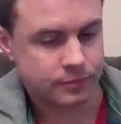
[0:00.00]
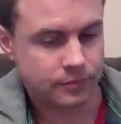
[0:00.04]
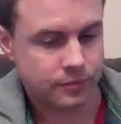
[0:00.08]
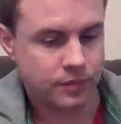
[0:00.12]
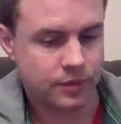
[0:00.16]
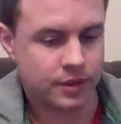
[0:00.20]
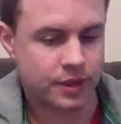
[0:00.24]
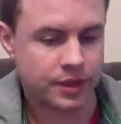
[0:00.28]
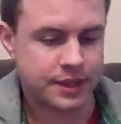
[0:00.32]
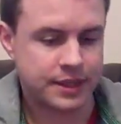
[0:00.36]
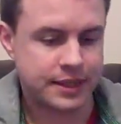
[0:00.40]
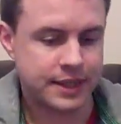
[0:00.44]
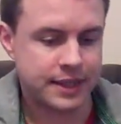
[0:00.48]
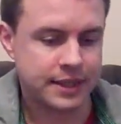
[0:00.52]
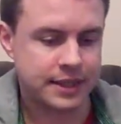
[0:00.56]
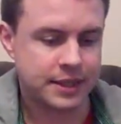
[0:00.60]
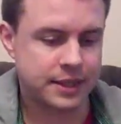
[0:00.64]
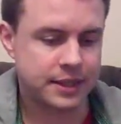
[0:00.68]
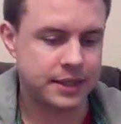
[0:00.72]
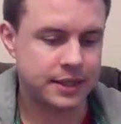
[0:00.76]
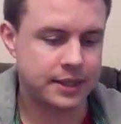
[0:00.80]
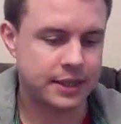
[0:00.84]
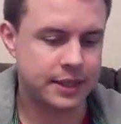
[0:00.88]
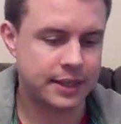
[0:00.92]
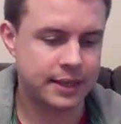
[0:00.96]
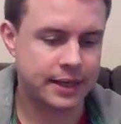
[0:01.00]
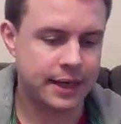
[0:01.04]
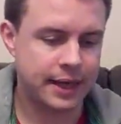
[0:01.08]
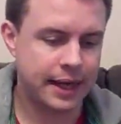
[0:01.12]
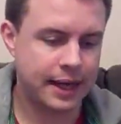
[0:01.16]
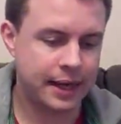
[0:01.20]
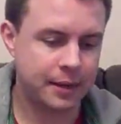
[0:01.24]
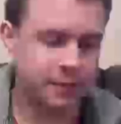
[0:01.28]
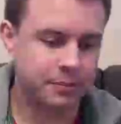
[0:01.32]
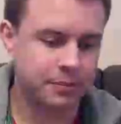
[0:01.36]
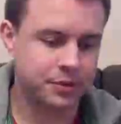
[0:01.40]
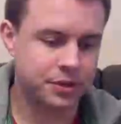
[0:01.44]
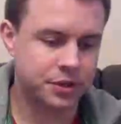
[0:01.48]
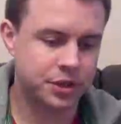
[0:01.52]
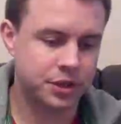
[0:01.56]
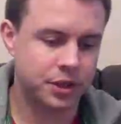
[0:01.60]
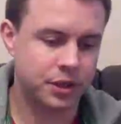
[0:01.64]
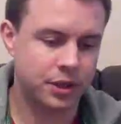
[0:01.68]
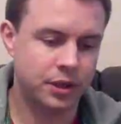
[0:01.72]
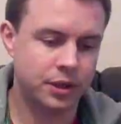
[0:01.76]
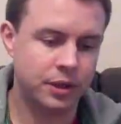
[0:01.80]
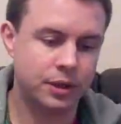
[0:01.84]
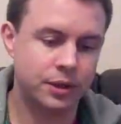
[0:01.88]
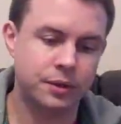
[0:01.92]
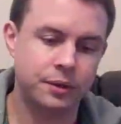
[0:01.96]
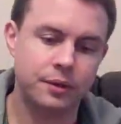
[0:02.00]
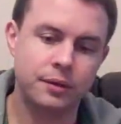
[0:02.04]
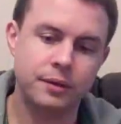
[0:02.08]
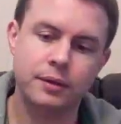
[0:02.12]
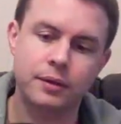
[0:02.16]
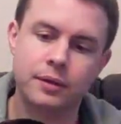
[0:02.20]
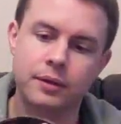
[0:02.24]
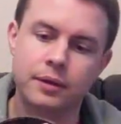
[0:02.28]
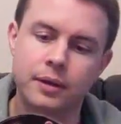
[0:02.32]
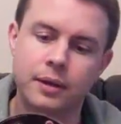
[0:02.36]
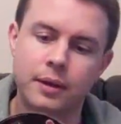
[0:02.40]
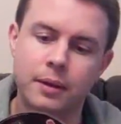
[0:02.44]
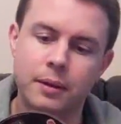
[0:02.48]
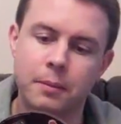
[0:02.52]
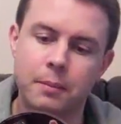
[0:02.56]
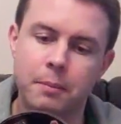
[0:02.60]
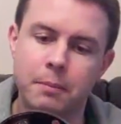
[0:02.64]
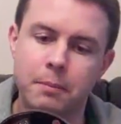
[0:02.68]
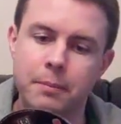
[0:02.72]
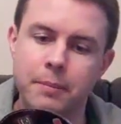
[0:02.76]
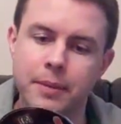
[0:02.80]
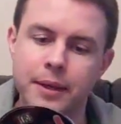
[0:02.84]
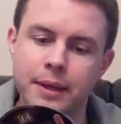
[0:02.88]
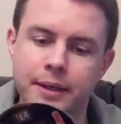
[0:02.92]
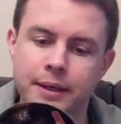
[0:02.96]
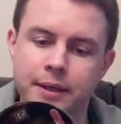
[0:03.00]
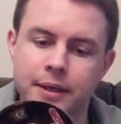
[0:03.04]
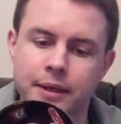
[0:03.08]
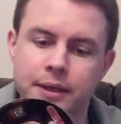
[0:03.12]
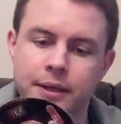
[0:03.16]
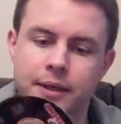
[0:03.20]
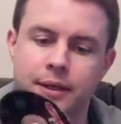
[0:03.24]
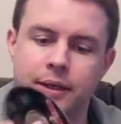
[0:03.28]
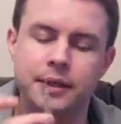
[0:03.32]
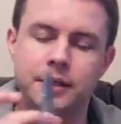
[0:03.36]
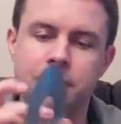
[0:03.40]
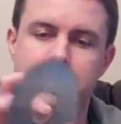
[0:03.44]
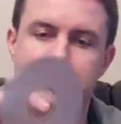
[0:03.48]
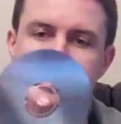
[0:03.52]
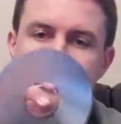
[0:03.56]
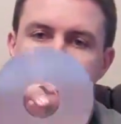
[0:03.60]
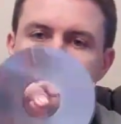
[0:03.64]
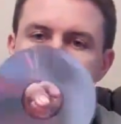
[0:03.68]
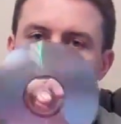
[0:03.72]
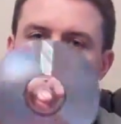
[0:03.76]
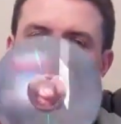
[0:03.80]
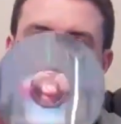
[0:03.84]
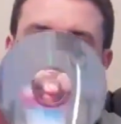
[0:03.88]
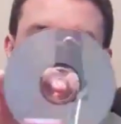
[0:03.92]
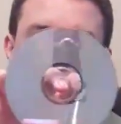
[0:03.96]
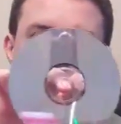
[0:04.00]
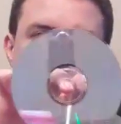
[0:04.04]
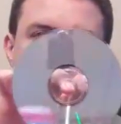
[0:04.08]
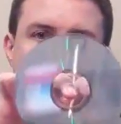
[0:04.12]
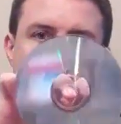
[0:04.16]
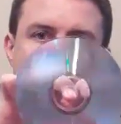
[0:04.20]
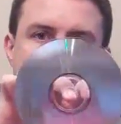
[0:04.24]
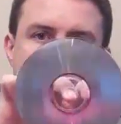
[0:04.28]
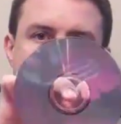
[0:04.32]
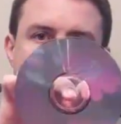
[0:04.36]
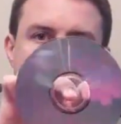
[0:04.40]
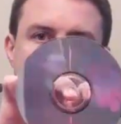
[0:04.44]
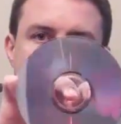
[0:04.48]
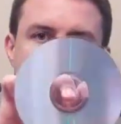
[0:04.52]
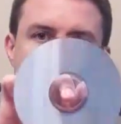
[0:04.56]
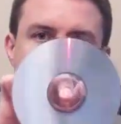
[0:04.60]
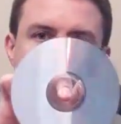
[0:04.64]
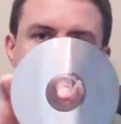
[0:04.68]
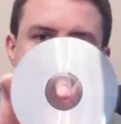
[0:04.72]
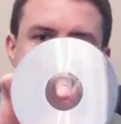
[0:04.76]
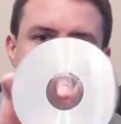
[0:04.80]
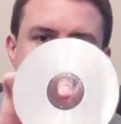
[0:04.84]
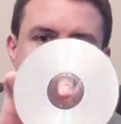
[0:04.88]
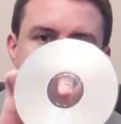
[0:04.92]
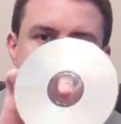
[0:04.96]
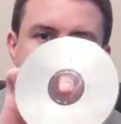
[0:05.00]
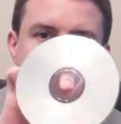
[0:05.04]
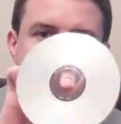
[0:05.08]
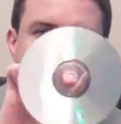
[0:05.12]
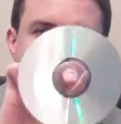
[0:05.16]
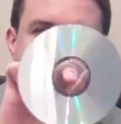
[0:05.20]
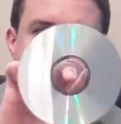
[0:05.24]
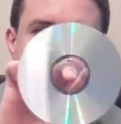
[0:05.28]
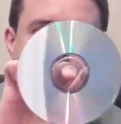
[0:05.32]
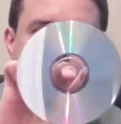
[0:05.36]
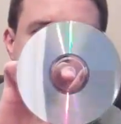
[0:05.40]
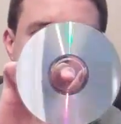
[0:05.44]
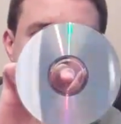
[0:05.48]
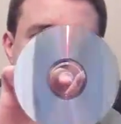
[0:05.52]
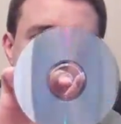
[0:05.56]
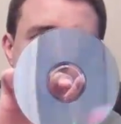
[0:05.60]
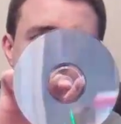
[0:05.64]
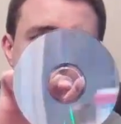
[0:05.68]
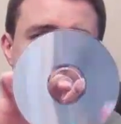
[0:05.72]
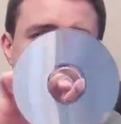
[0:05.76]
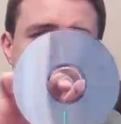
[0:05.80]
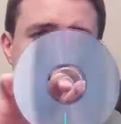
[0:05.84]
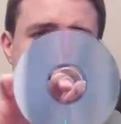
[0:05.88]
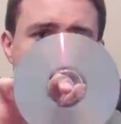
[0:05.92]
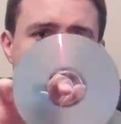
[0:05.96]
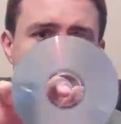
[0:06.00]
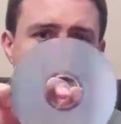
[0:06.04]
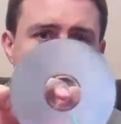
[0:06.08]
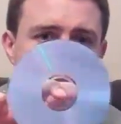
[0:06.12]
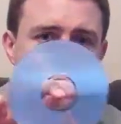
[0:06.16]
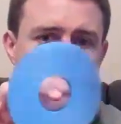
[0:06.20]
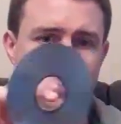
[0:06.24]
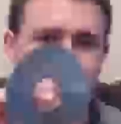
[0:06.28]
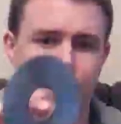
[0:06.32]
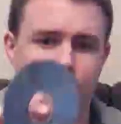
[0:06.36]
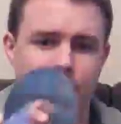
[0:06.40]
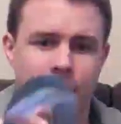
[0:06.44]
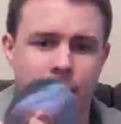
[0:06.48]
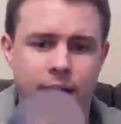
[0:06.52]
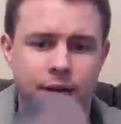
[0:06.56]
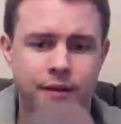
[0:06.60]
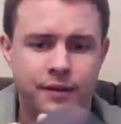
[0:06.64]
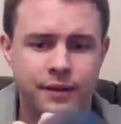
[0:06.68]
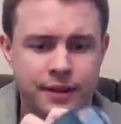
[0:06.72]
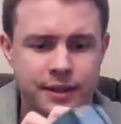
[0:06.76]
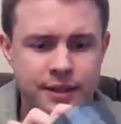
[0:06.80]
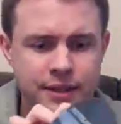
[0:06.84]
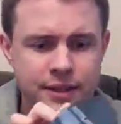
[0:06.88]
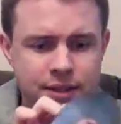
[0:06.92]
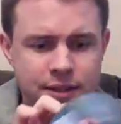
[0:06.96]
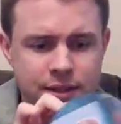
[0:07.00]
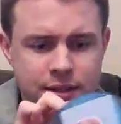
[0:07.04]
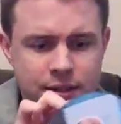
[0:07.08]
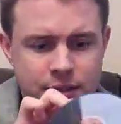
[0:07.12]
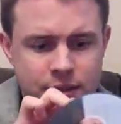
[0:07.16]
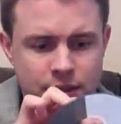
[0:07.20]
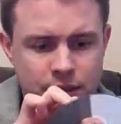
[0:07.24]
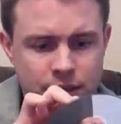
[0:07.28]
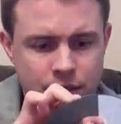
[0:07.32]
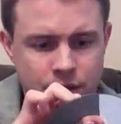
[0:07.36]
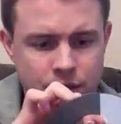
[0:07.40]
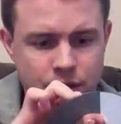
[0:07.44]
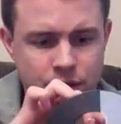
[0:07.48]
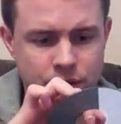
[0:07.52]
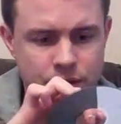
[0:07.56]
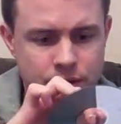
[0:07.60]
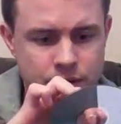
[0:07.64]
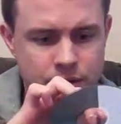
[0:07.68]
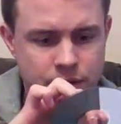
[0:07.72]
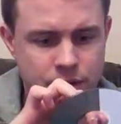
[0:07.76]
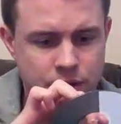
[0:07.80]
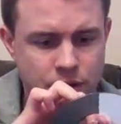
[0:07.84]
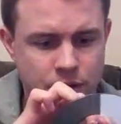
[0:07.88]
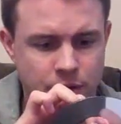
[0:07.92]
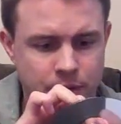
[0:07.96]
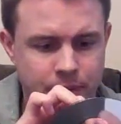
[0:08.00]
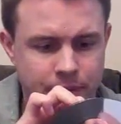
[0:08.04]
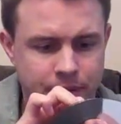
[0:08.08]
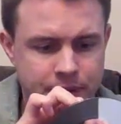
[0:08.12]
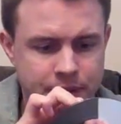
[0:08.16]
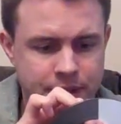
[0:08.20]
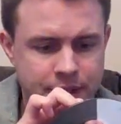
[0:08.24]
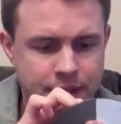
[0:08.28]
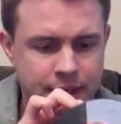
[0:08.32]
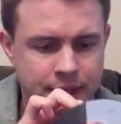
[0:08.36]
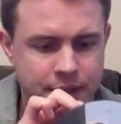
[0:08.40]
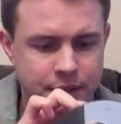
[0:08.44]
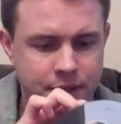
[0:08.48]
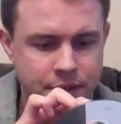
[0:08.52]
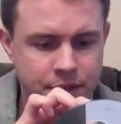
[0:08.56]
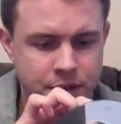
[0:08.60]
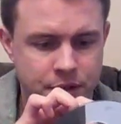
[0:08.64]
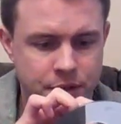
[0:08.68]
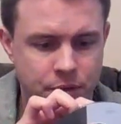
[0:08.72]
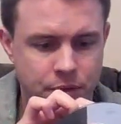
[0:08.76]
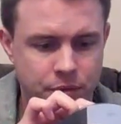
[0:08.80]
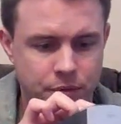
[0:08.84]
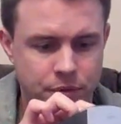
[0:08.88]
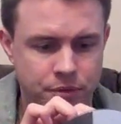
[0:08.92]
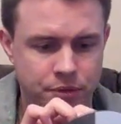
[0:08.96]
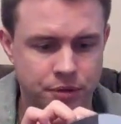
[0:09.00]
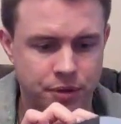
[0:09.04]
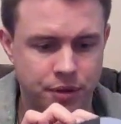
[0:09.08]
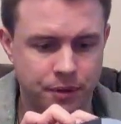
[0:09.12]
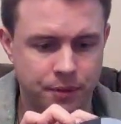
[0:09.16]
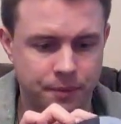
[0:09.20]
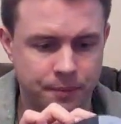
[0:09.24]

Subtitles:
The disc is in absolute mint condition. It's bizarre. It's almost like it's not been played. And I think this is a good. It's got to be 10 years old or so.